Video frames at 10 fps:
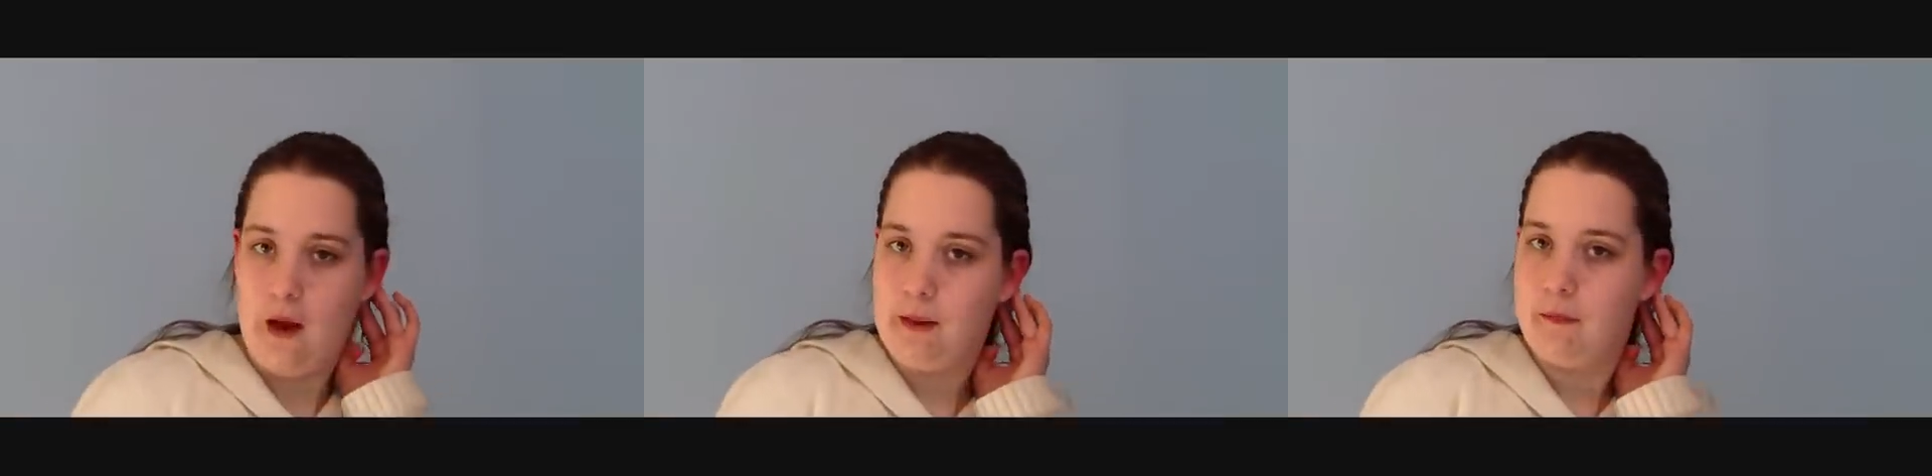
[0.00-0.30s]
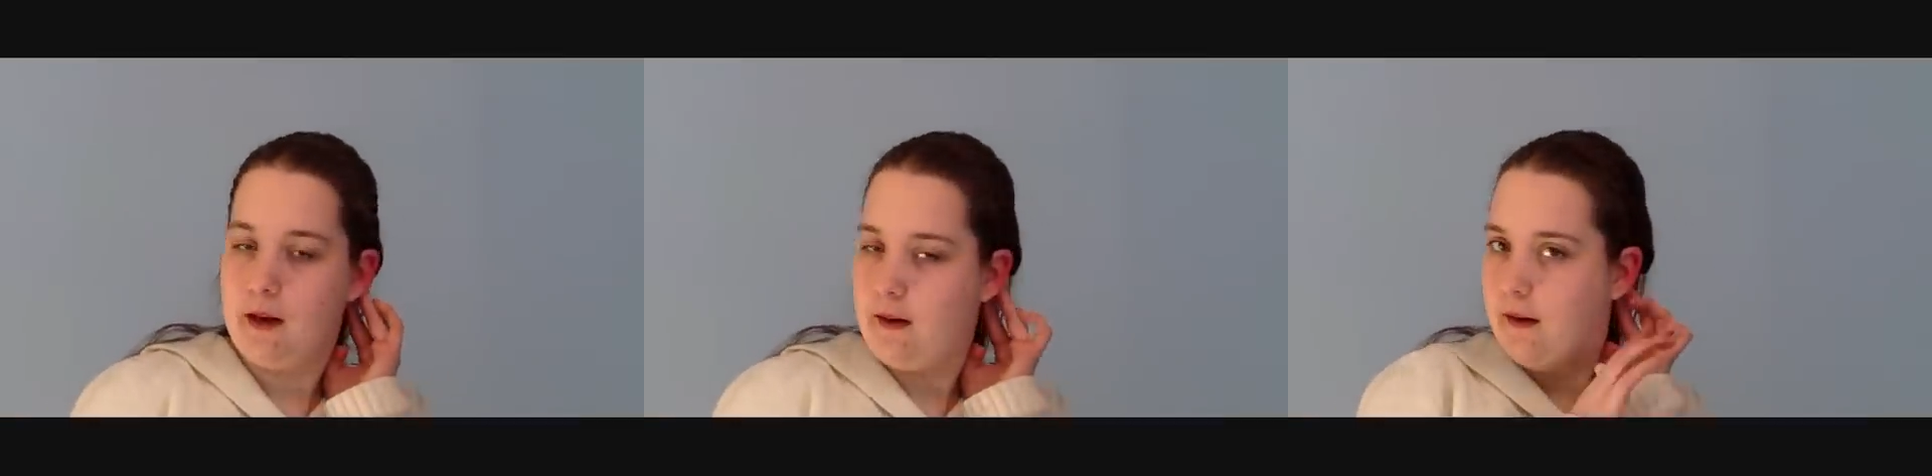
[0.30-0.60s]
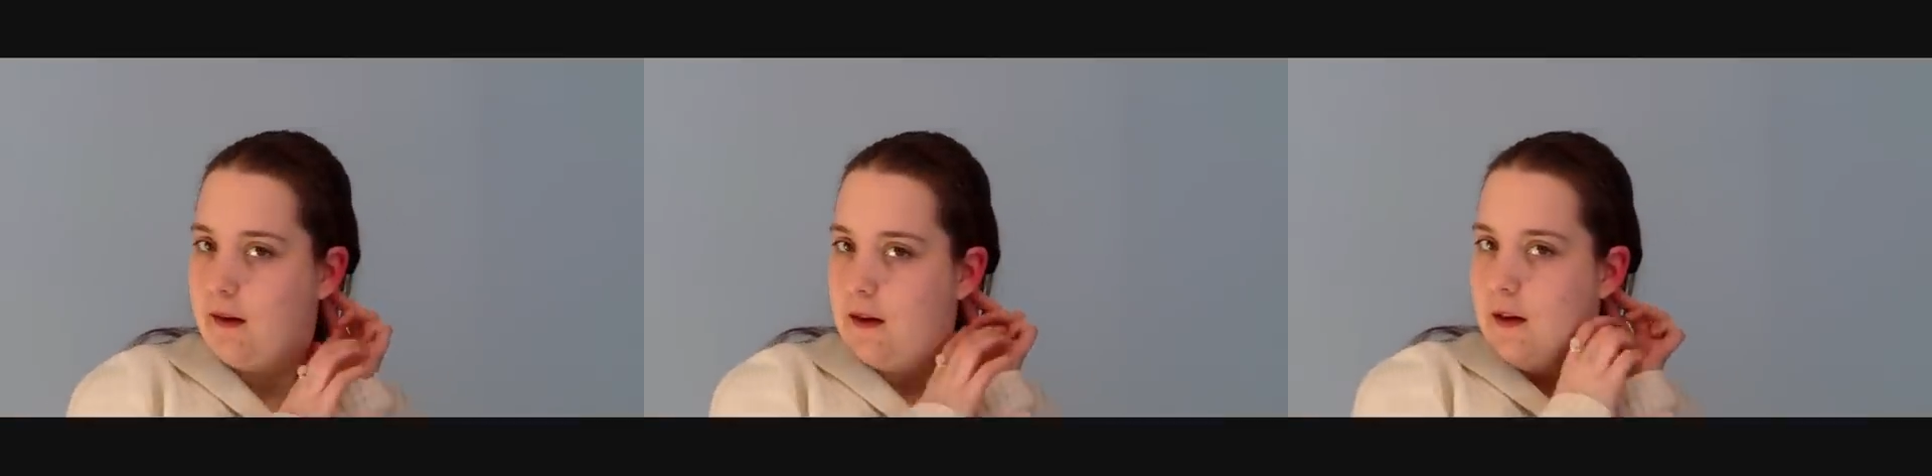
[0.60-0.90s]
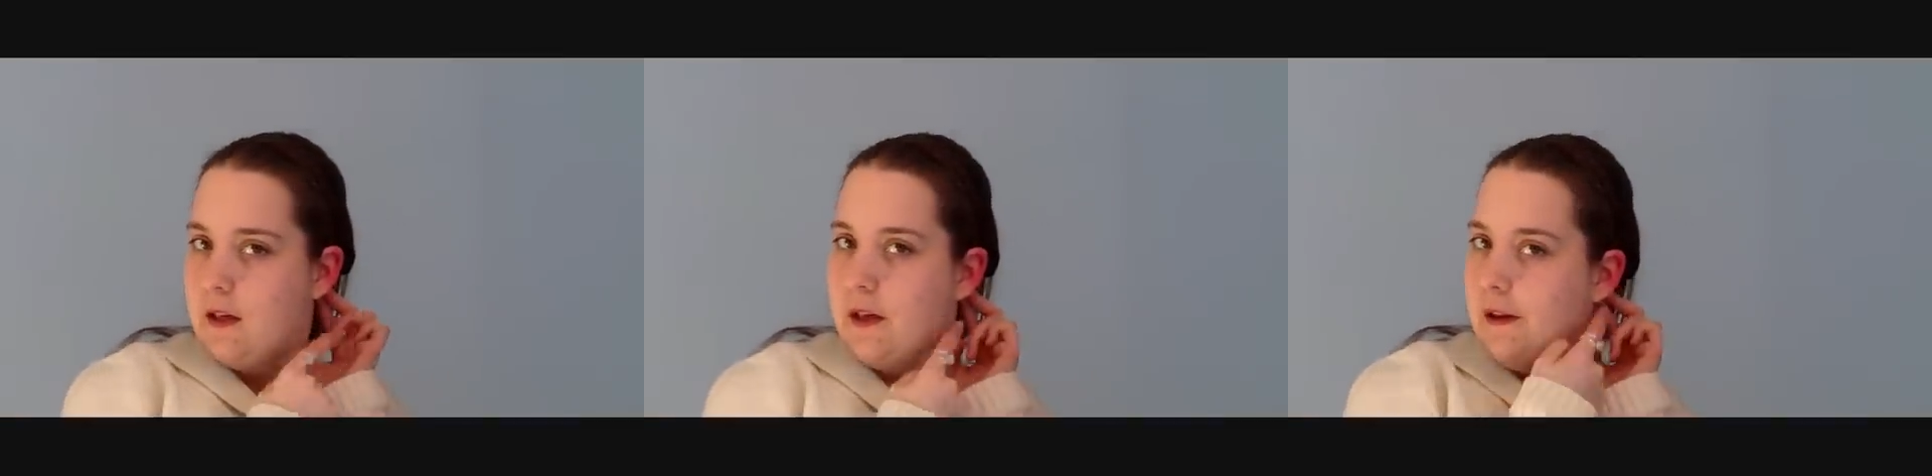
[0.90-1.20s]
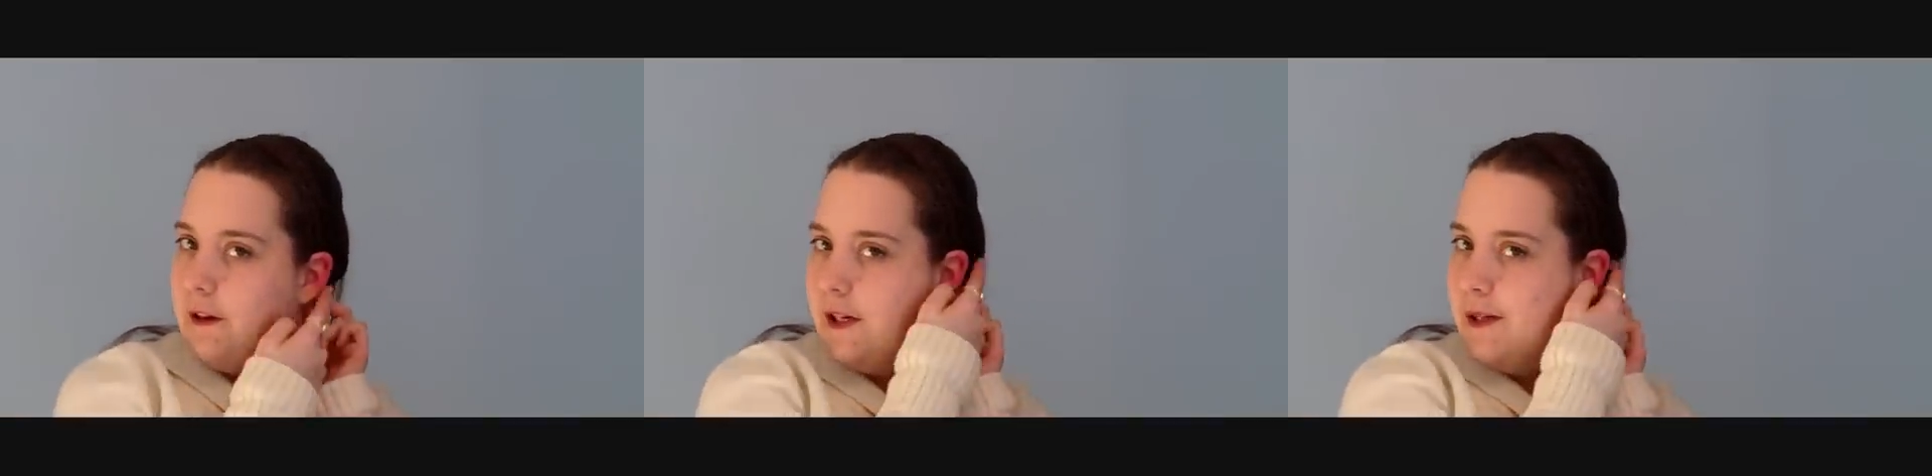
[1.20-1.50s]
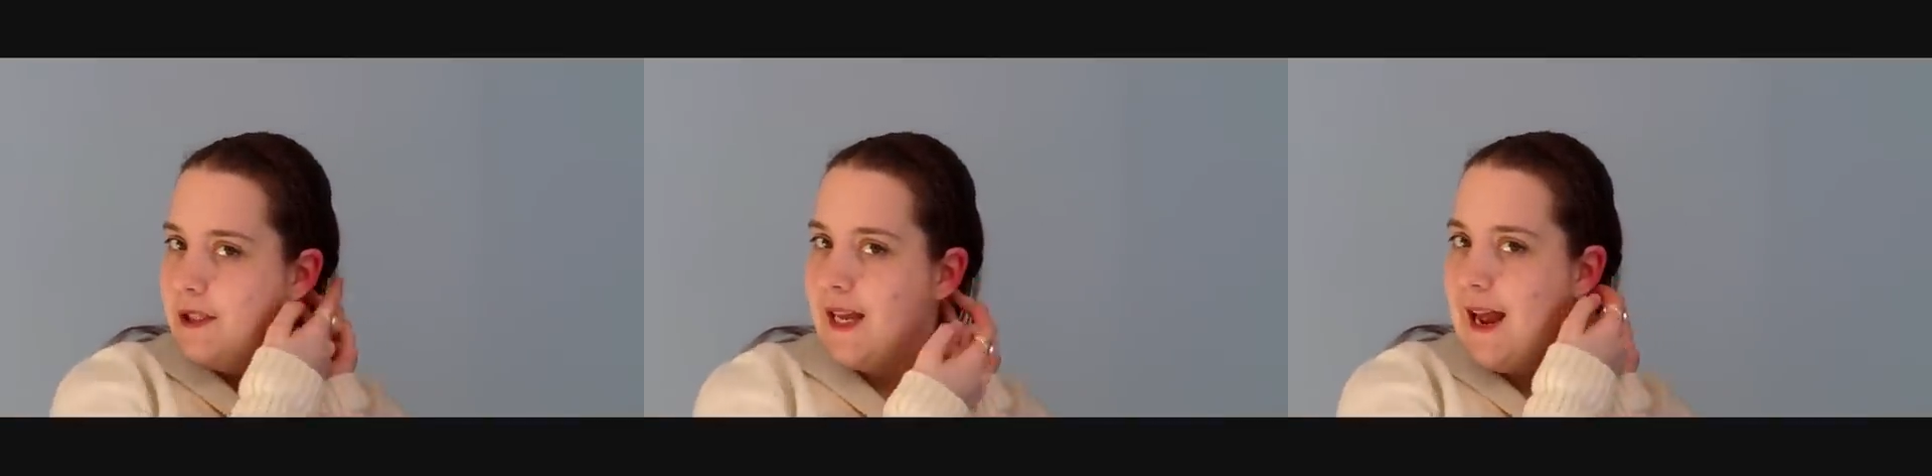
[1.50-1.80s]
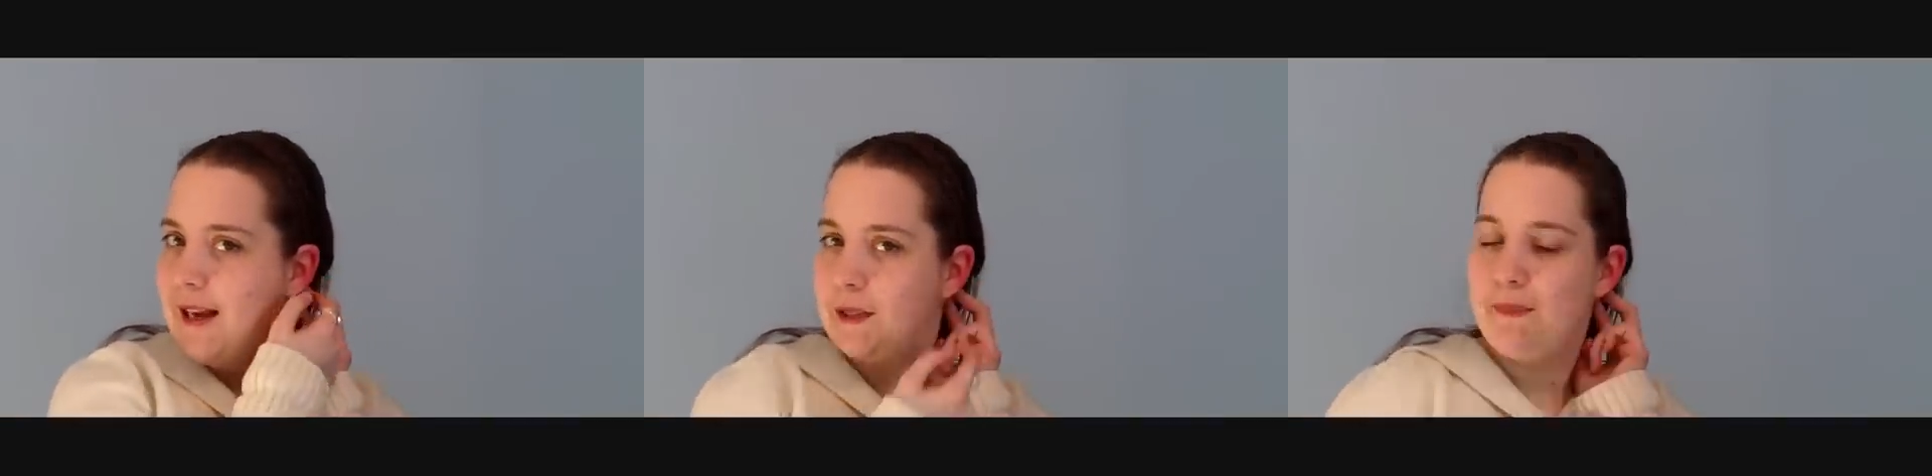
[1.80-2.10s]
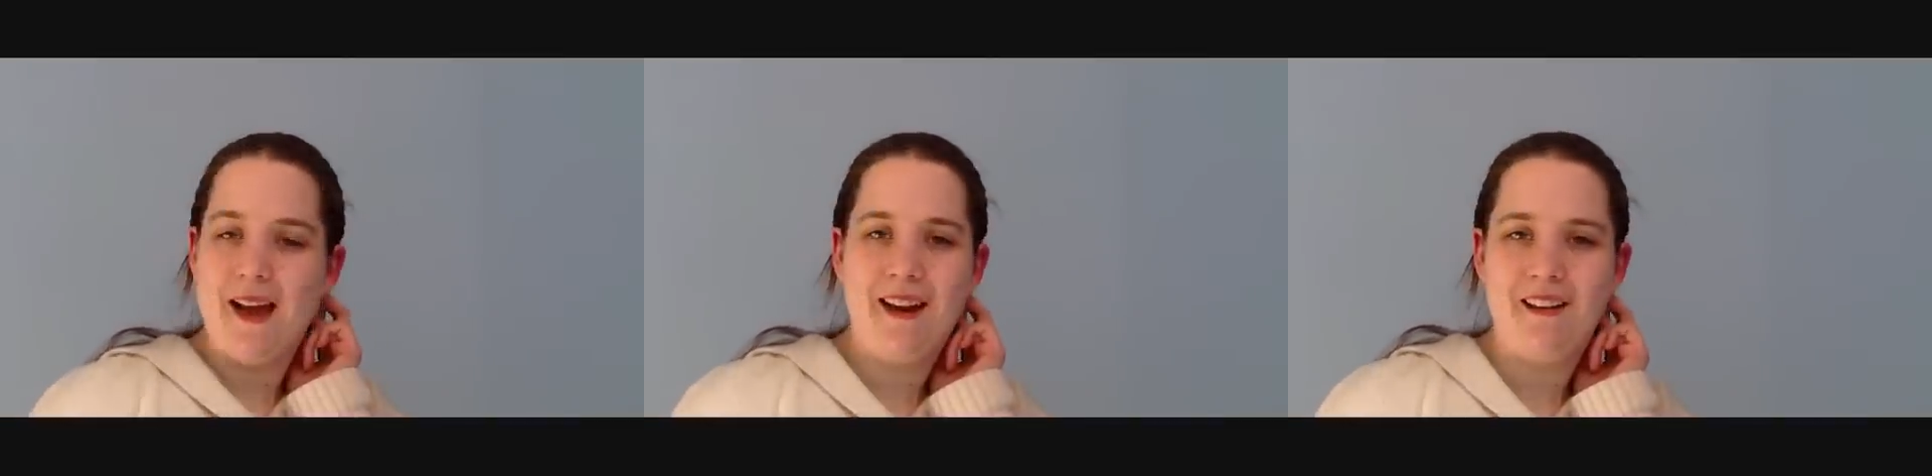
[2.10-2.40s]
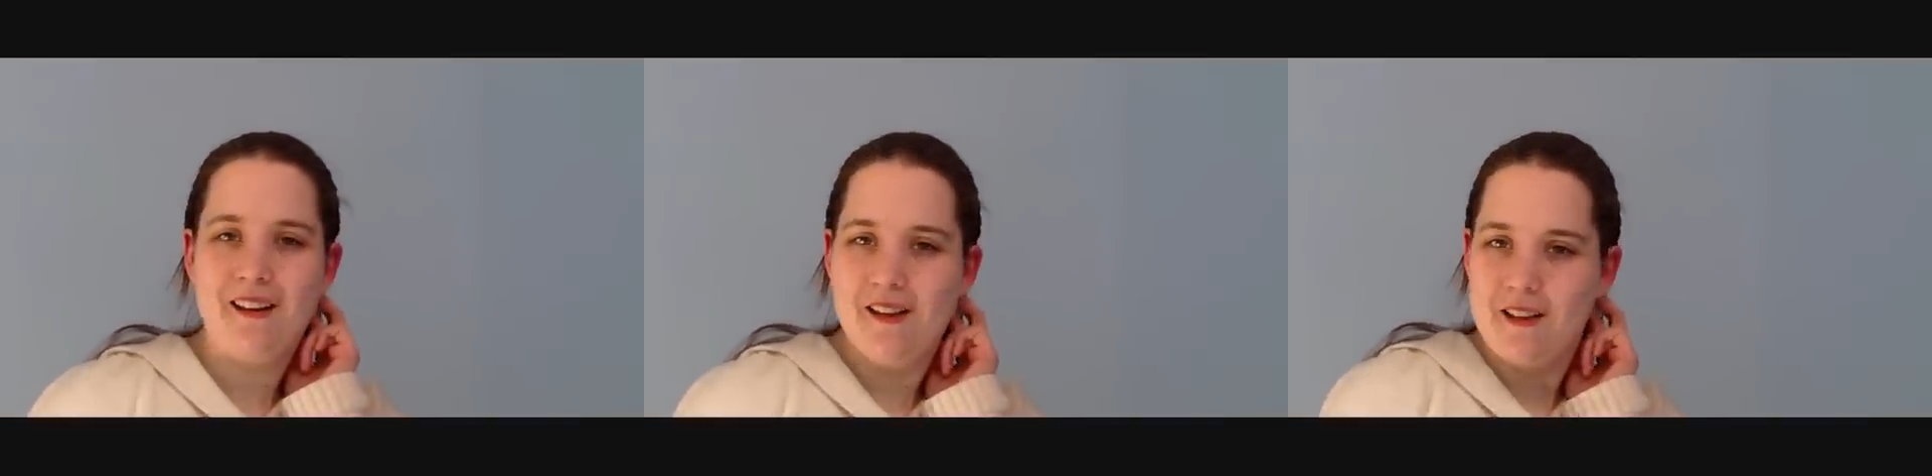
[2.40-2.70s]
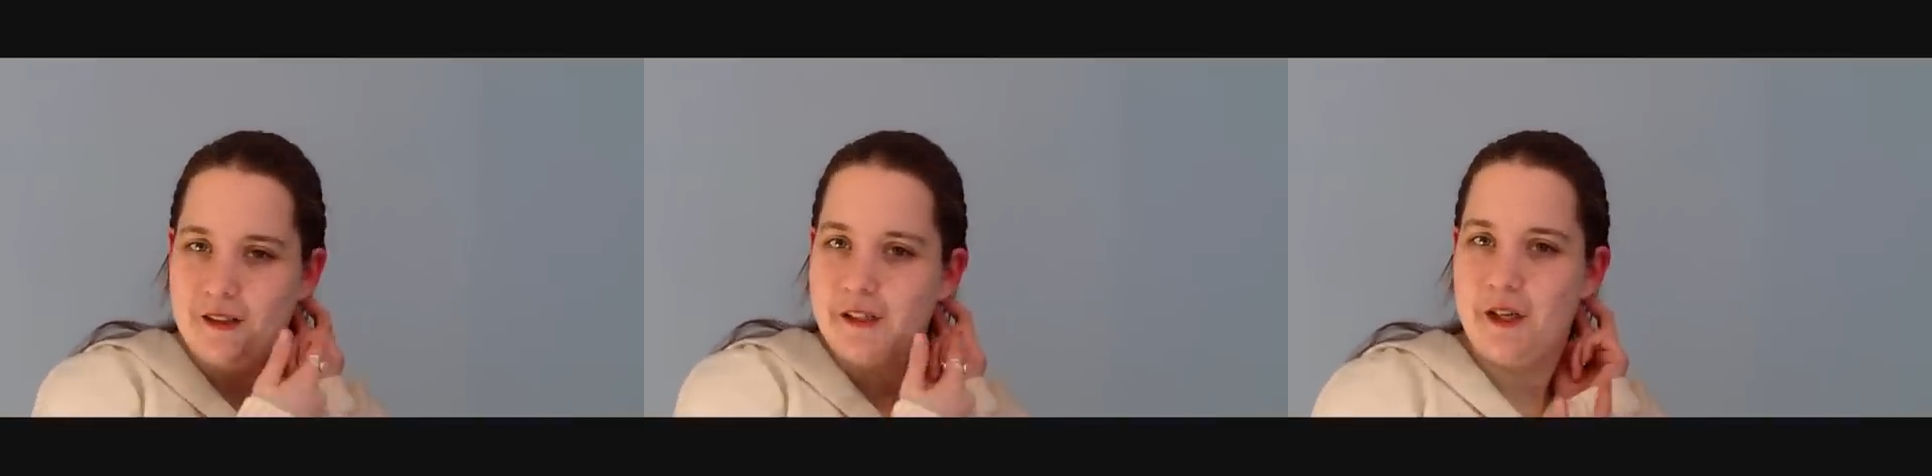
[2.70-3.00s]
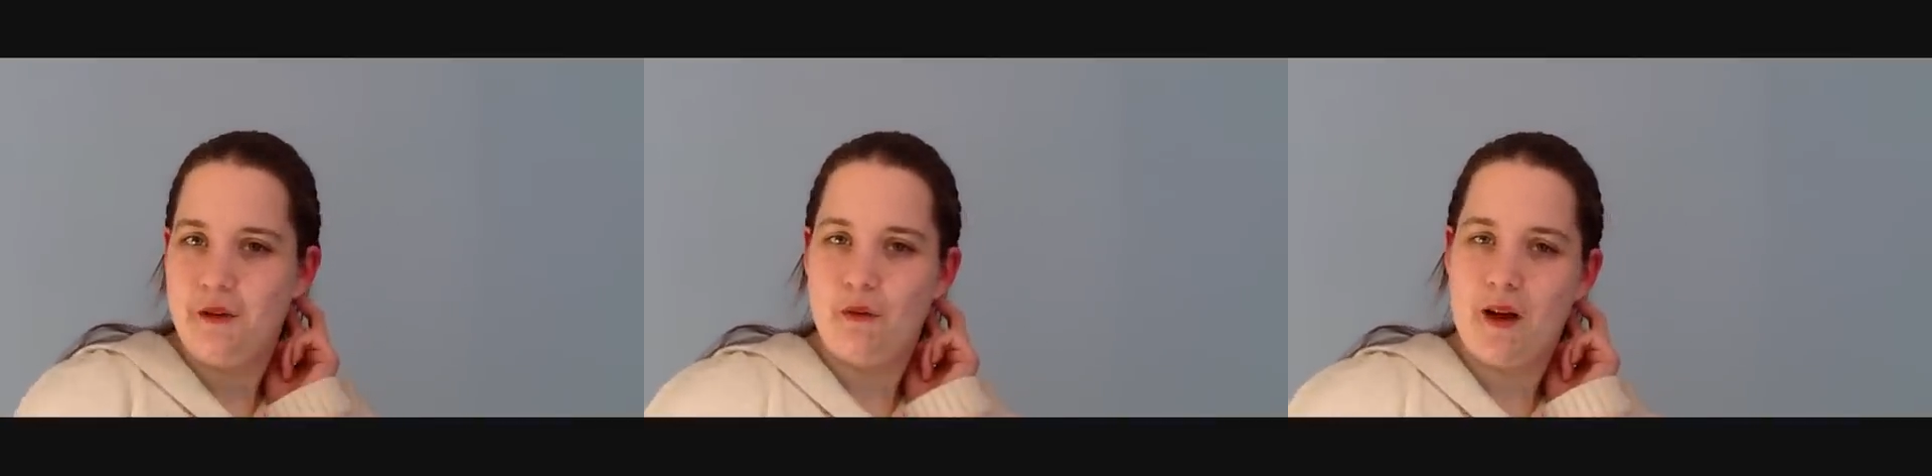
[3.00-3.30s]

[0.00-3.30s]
and I'm going to use the X pattern to